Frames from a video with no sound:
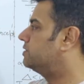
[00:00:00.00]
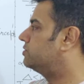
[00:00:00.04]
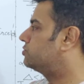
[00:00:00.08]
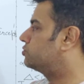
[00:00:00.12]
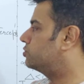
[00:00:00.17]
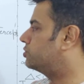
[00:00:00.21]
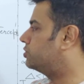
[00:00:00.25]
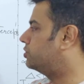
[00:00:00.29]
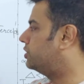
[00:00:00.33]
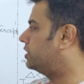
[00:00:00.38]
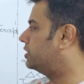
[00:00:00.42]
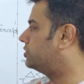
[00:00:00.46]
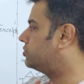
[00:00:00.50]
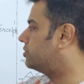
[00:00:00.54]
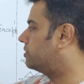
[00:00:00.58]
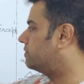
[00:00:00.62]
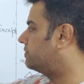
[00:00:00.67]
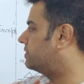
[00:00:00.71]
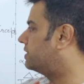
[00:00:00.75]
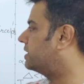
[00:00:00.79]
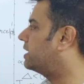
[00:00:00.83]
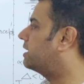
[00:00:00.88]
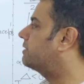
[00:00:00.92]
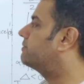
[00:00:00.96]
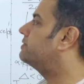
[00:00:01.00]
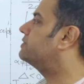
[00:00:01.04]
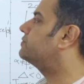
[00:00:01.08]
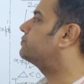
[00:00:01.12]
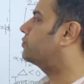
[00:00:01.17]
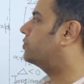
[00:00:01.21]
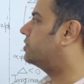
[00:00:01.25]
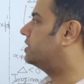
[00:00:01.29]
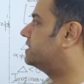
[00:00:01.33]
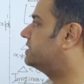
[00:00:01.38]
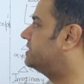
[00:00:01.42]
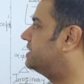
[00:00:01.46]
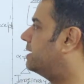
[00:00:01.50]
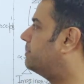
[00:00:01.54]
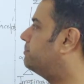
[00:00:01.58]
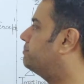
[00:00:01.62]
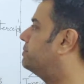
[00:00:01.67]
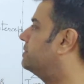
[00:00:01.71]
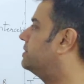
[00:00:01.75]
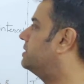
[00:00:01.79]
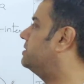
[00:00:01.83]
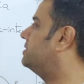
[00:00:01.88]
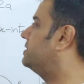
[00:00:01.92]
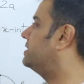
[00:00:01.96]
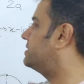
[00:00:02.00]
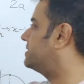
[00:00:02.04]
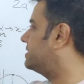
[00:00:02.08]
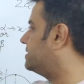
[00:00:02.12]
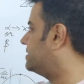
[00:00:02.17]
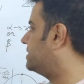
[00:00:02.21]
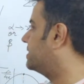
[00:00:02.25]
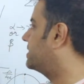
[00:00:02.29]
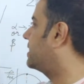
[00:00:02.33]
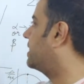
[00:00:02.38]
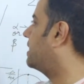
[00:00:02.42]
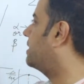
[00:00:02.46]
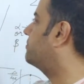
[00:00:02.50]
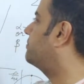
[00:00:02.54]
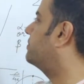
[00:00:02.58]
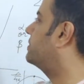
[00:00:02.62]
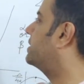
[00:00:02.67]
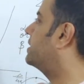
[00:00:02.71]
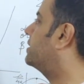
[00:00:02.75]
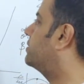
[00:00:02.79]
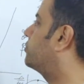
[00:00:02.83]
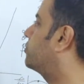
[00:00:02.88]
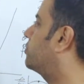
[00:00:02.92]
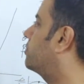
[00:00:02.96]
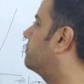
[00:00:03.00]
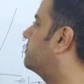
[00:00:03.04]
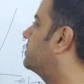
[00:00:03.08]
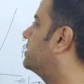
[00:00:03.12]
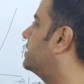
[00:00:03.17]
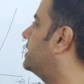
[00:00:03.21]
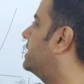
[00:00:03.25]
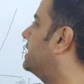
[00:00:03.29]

So the nature of the graph is, for example, this is the graph when I draw when